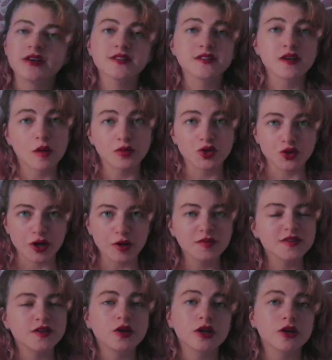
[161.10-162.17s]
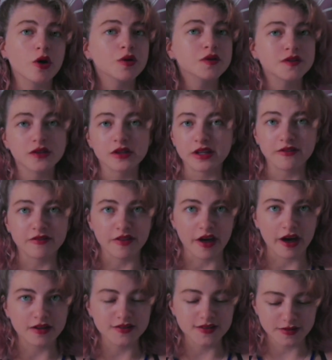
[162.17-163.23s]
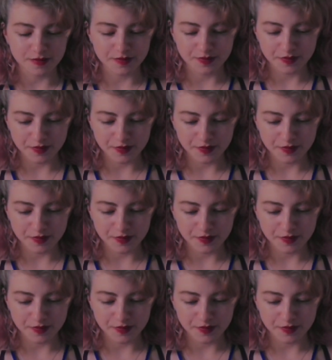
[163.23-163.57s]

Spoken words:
are some drips, you can also leave that.